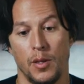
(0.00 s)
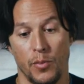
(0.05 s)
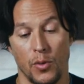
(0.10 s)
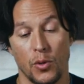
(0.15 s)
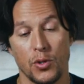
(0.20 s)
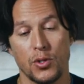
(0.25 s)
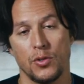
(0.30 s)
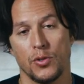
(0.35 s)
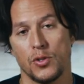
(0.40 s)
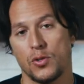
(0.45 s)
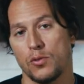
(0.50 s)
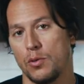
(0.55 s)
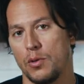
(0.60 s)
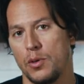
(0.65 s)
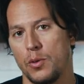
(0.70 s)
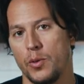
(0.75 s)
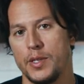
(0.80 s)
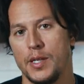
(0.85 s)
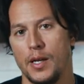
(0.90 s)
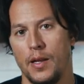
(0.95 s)
emotional
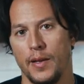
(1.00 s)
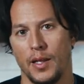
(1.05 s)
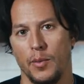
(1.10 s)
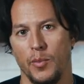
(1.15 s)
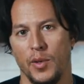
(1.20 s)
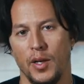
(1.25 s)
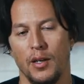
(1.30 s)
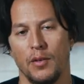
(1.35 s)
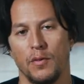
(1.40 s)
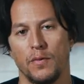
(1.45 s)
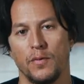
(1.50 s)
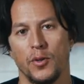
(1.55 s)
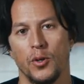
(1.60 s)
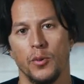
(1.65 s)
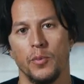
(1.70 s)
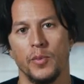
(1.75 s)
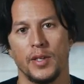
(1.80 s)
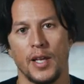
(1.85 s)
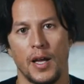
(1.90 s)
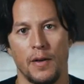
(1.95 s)
story we're telling at the beginning of the
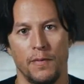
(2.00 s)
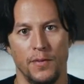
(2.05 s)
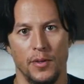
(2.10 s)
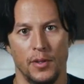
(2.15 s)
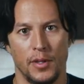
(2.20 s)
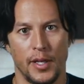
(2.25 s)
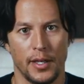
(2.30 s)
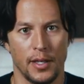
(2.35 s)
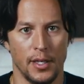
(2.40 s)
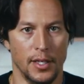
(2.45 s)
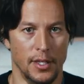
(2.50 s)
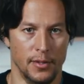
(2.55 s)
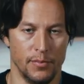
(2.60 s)
film, and not feel like